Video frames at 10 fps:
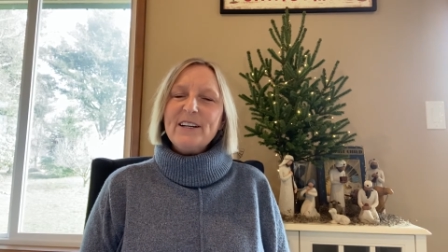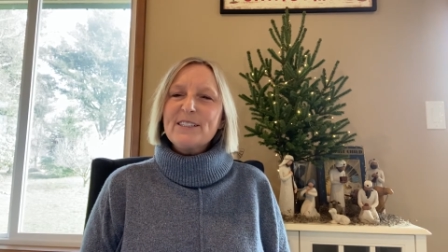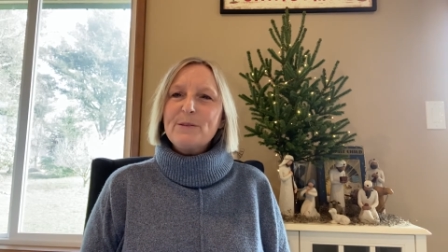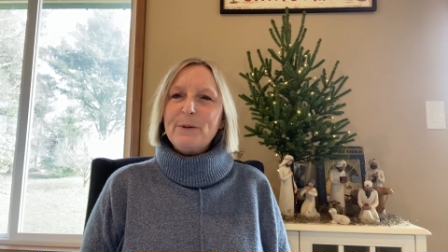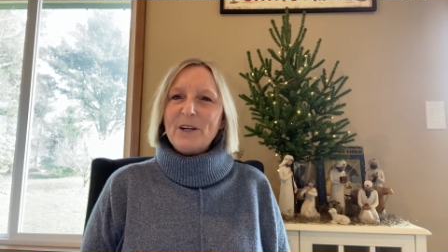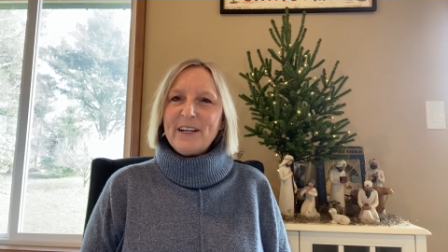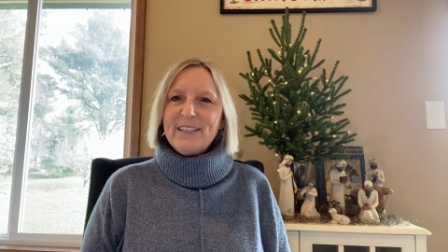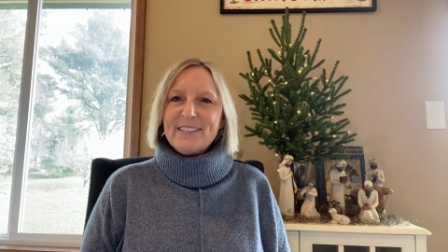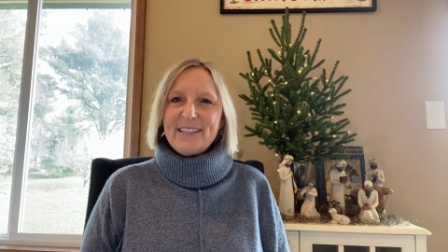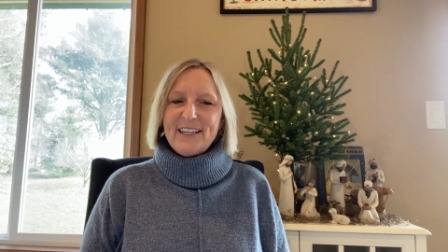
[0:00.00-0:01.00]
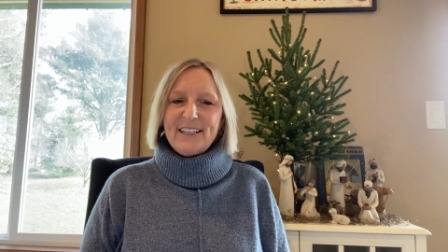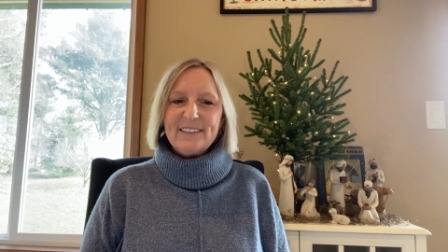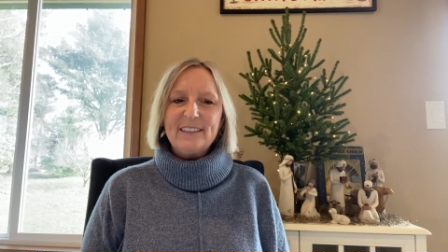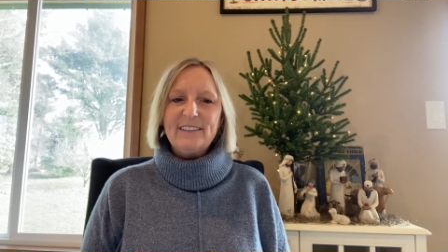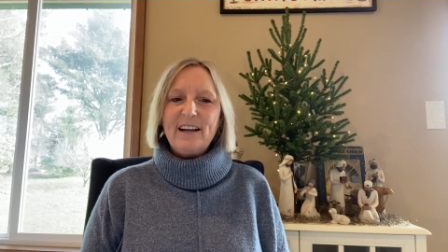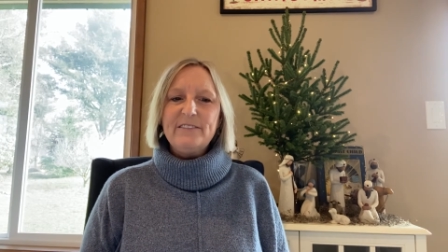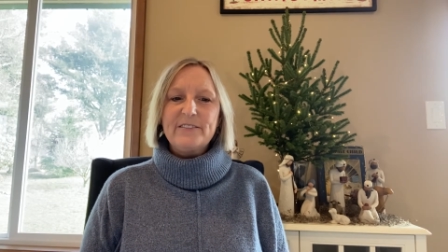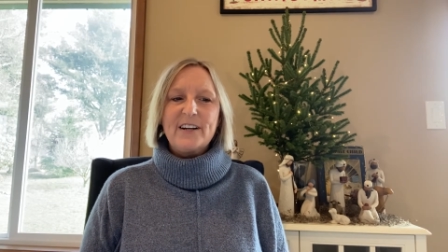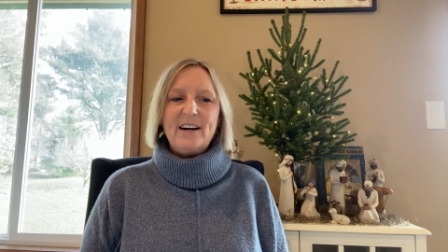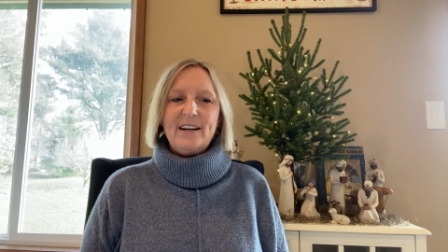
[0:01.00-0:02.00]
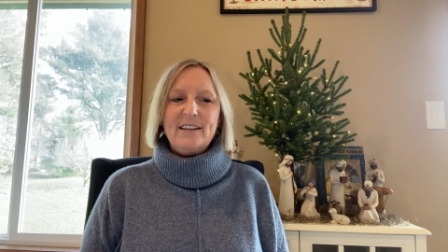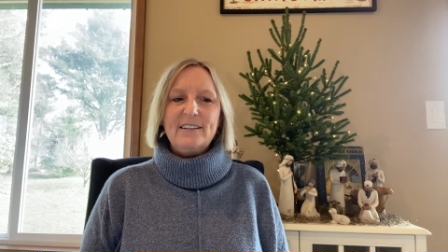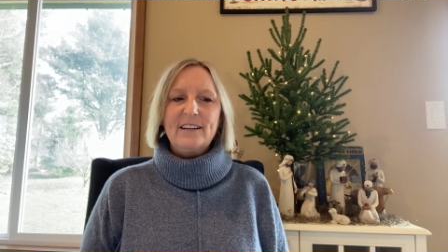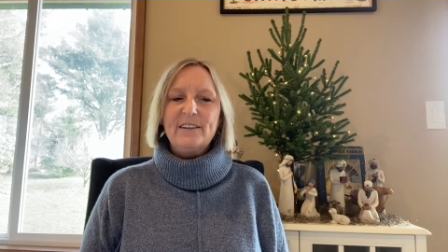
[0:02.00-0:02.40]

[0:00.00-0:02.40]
experiencing the love of God